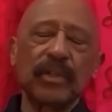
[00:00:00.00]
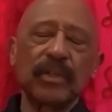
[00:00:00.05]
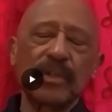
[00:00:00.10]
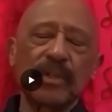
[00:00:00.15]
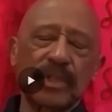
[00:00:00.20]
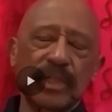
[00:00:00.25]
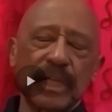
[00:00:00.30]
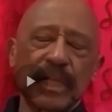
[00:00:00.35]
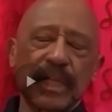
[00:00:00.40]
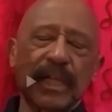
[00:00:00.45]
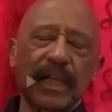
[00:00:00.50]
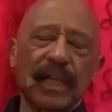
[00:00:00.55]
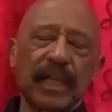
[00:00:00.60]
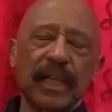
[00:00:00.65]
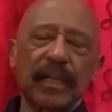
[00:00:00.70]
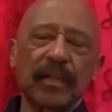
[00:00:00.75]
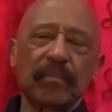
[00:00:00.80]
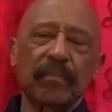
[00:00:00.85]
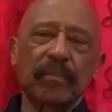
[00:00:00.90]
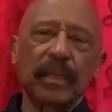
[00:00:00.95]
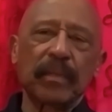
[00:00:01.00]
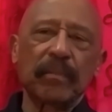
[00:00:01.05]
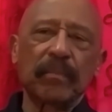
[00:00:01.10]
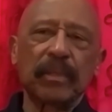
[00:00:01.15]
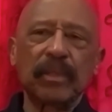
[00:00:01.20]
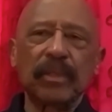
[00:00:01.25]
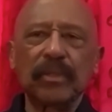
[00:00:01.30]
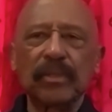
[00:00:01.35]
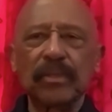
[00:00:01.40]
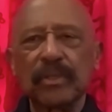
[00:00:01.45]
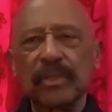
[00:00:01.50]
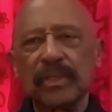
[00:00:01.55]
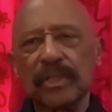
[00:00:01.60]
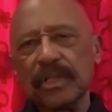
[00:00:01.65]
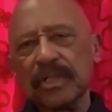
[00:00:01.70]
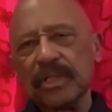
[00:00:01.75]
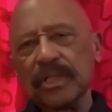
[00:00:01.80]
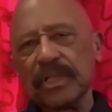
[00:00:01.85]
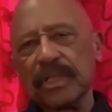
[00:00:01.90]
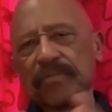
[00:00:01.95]
You say can and may be used,
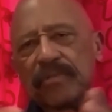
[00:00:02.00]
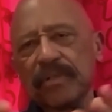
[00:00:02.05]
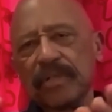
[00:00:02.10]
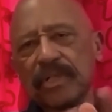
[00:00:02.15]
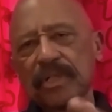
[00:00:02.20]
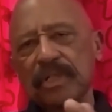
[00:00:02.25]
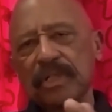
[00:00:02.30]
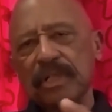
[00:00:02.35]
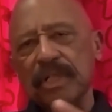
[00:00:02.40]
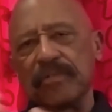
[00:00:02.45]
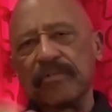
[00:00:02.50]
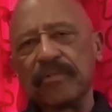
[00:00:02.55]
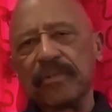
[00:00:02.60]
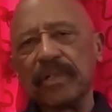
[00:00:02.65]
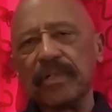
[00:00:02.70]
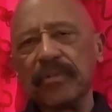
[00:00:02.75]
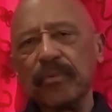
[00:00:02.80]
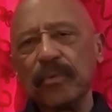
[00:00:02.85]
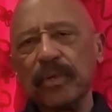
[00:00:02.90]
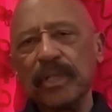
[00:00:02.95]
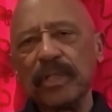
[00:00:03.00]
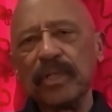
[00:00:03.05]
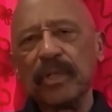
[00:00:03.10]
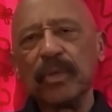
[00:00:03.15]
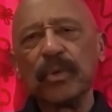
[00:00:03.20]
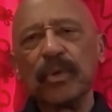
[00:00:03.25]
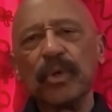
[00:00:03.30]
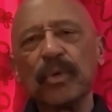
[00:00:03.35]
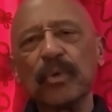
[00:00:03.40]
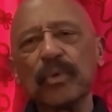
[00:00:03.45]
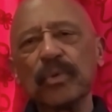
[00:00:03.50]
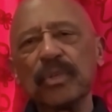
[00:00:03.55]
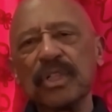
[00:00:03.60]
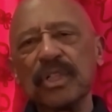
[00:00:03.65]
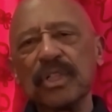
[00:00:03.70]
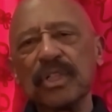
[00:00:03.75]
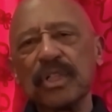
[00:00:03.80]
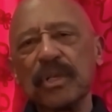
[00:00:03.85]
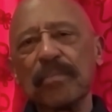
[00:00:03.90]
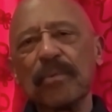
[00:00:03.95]
et cetera, et cetera. We know those
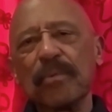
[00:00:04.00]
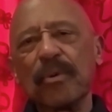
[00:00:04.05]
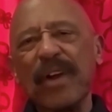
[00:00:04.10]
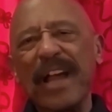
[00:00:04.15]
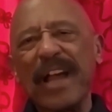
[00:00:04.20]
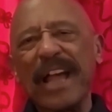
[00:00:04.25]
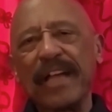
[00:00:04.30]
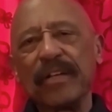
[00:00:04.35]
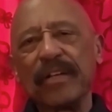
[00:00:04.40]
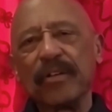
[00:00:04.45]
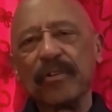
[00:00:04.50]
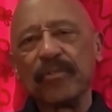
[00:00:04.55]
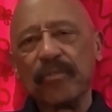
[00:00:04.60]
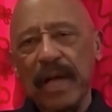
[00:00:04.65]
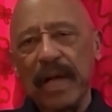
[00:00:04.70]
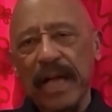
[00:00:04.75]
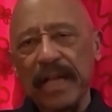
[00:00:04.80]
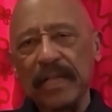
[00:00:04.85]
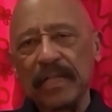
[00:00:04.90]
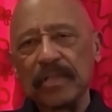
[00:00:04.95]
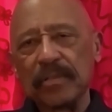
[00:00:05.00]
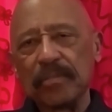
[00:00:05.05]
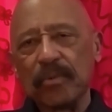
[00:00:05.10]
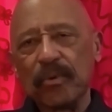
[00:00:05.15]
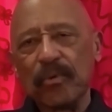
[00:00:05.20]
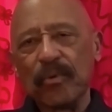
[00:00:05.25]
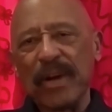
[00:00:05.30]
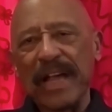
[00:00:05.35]
as the Miranda rights.